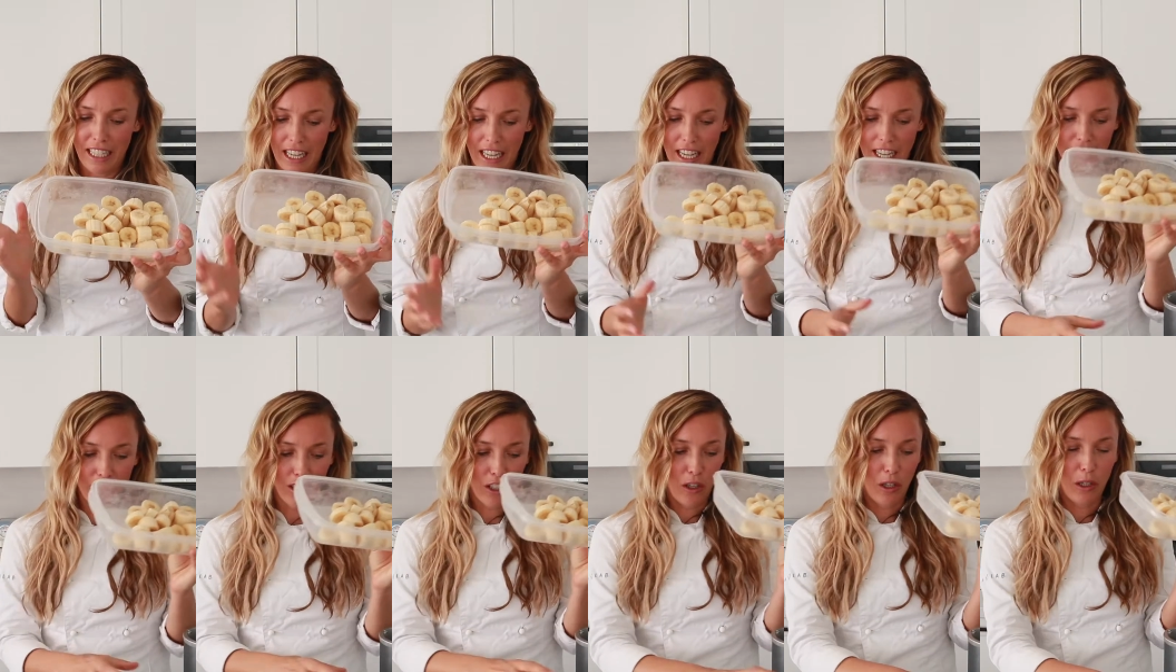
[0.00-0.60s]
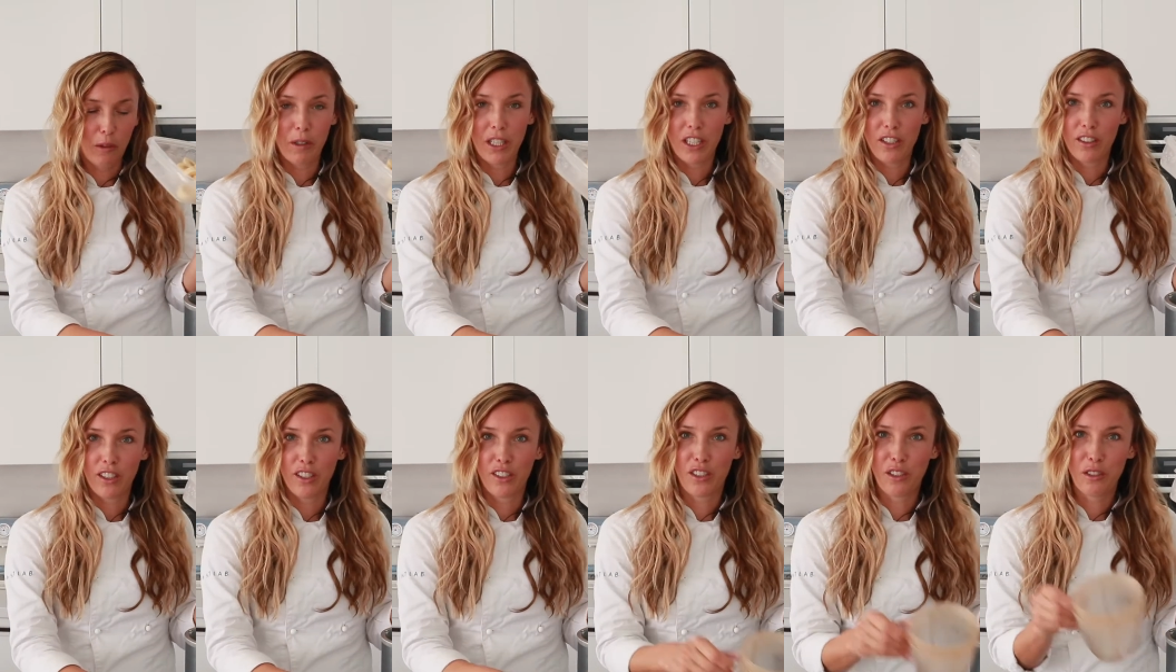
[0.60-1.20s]
and all we're
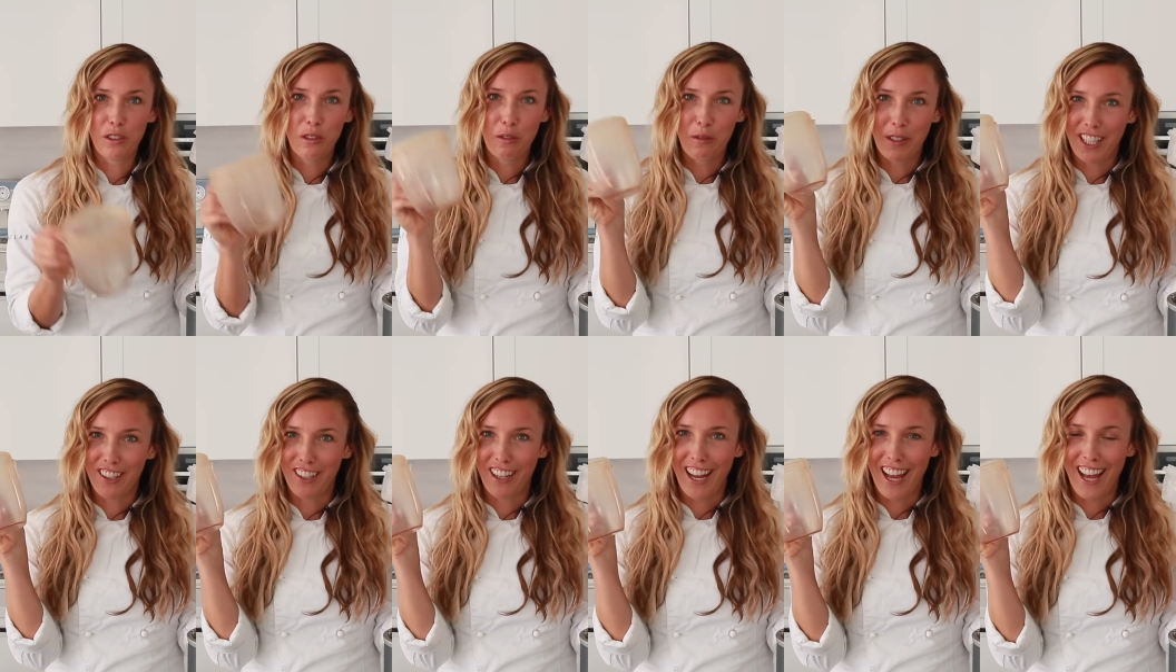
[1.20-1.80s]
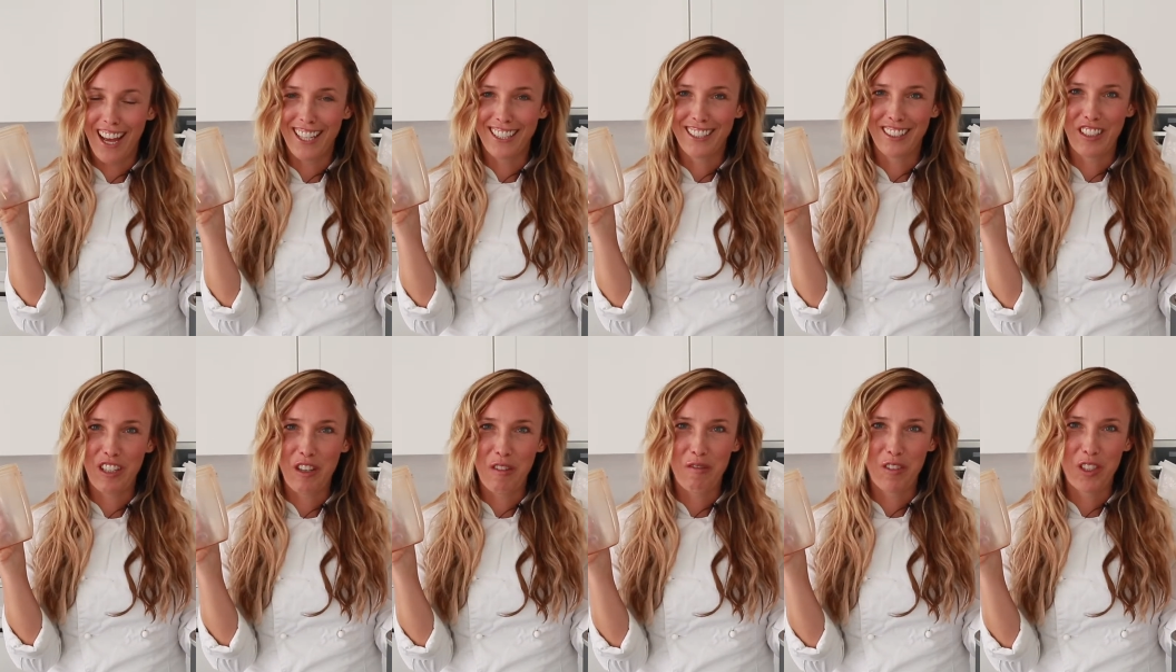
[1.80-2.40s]
gonna do, we're gonna add
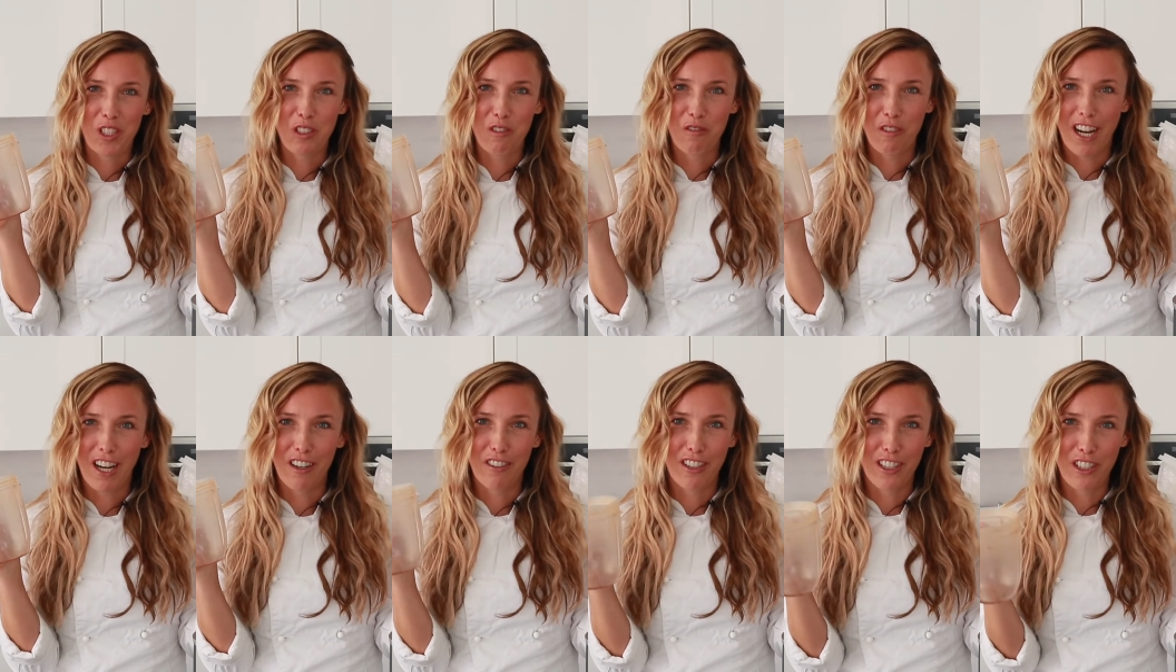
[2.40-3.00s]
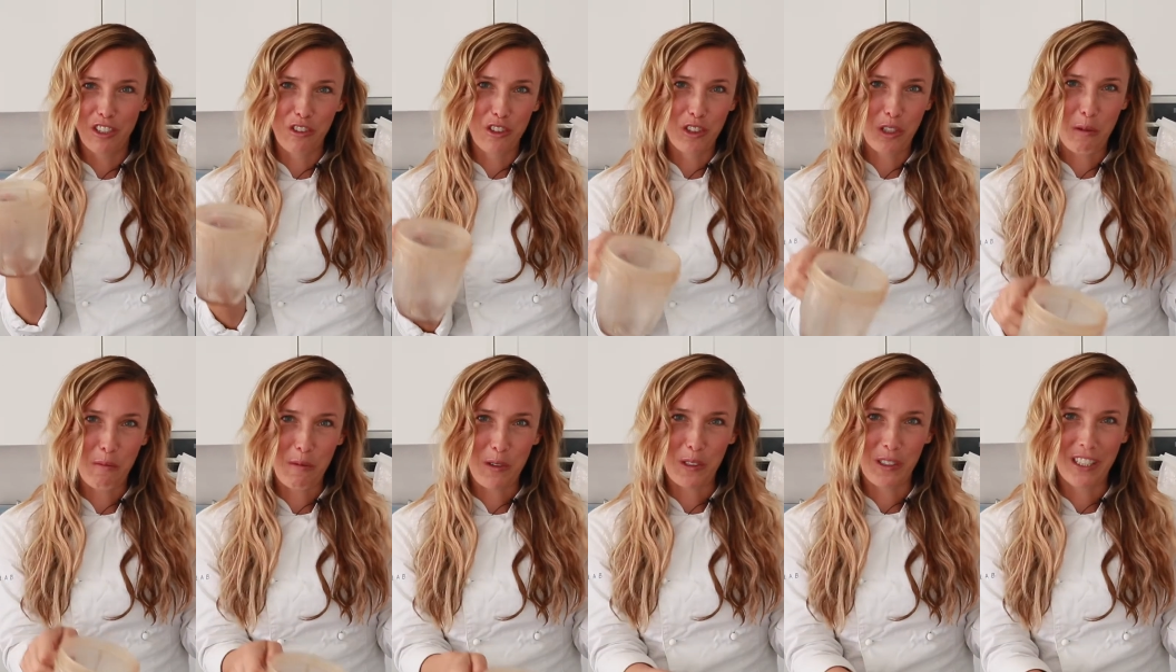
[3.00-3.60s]
them to our
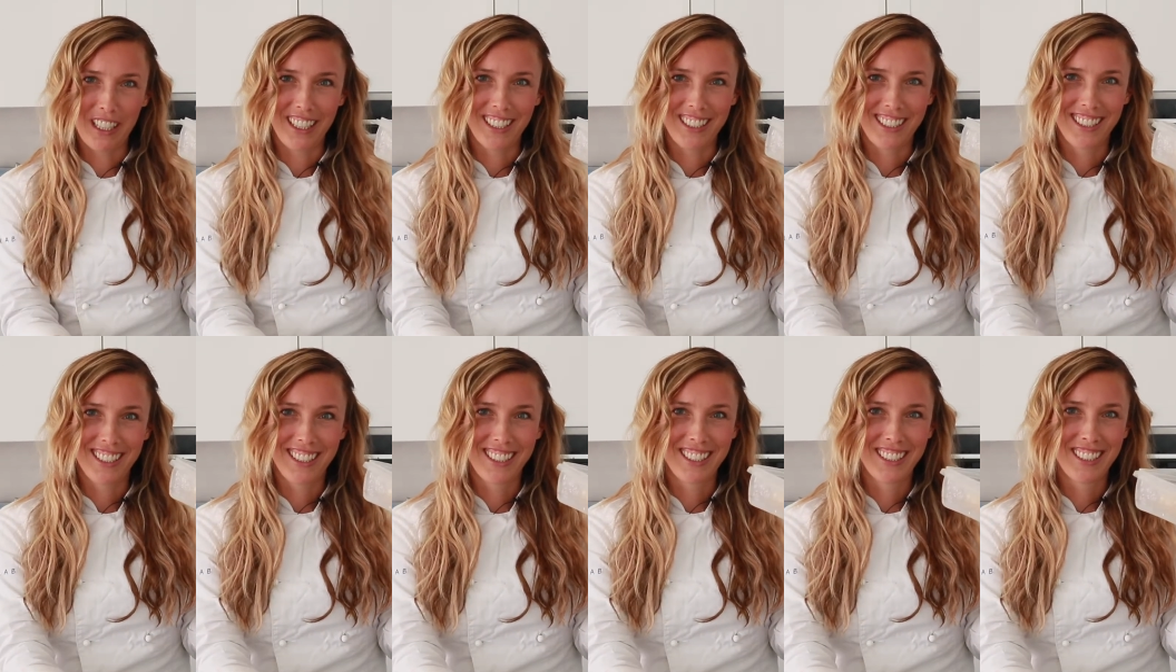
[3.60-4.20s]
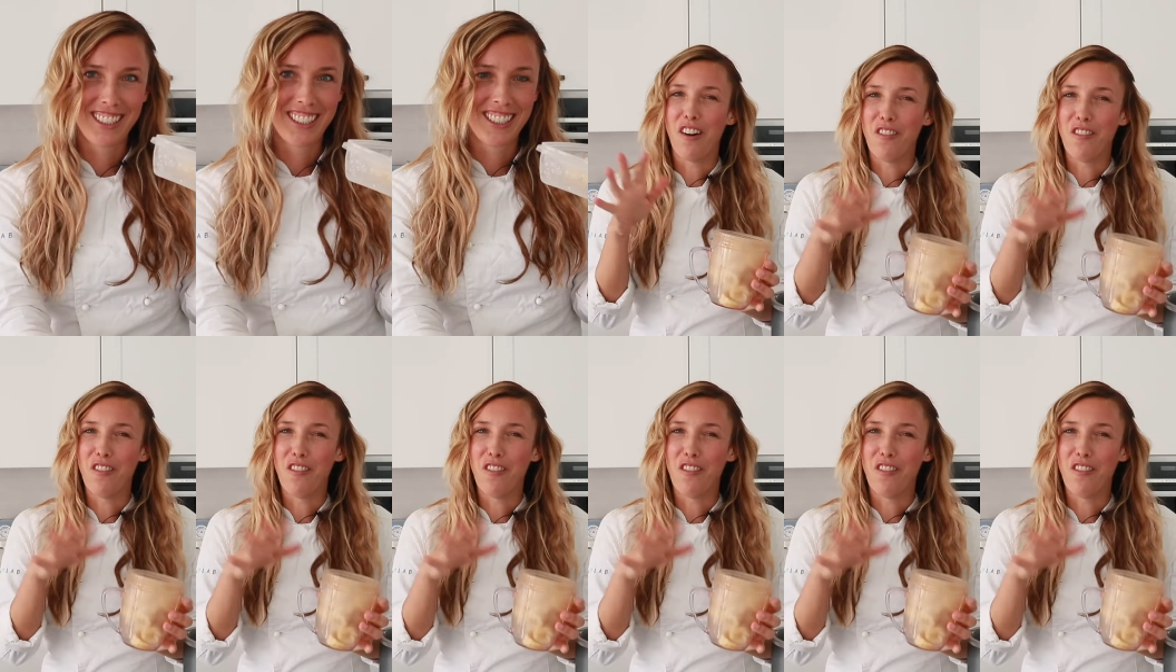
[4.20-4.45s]
NutriBullet.